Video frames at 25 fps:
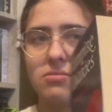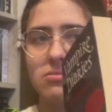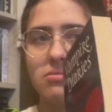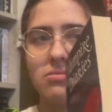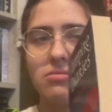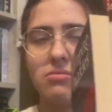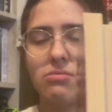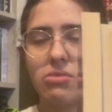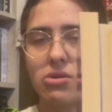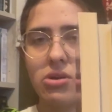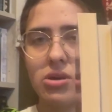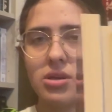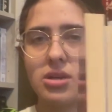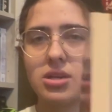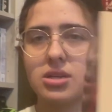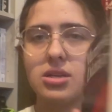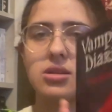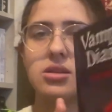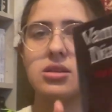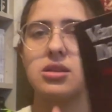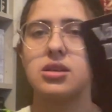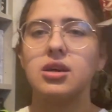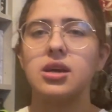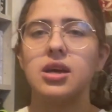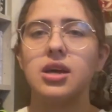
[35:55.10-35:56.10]
books,
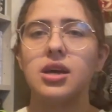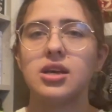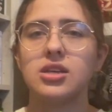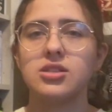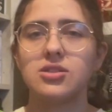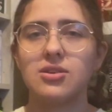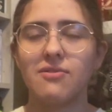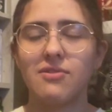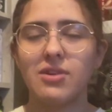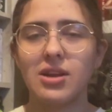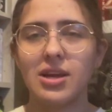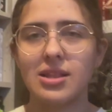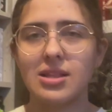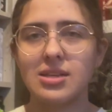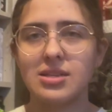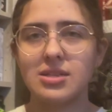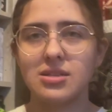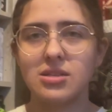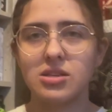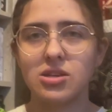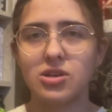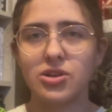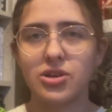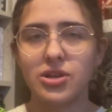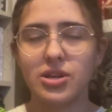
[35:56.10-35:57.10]
so I feel like this is
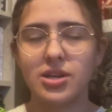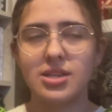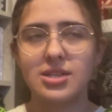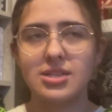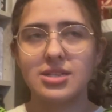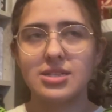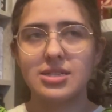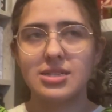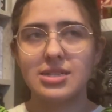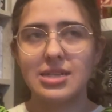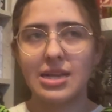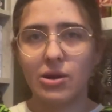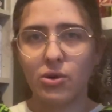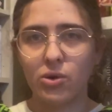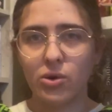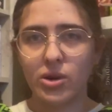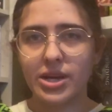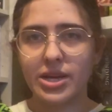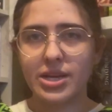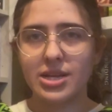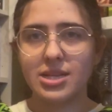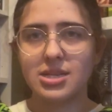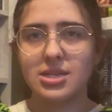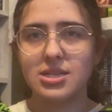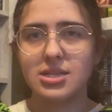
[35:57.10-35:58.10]
a good
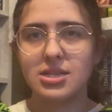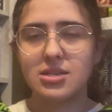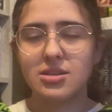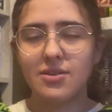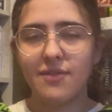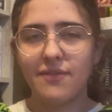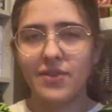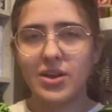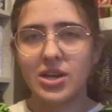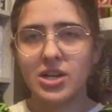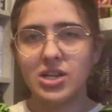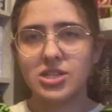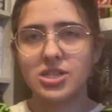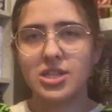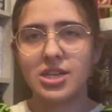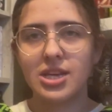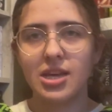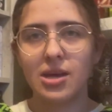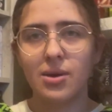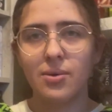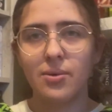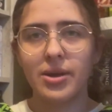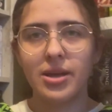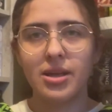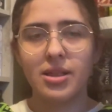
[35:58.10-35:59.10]
series to finish the
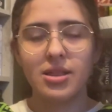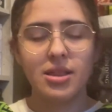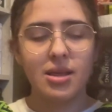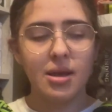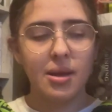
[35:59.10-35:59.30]
year with,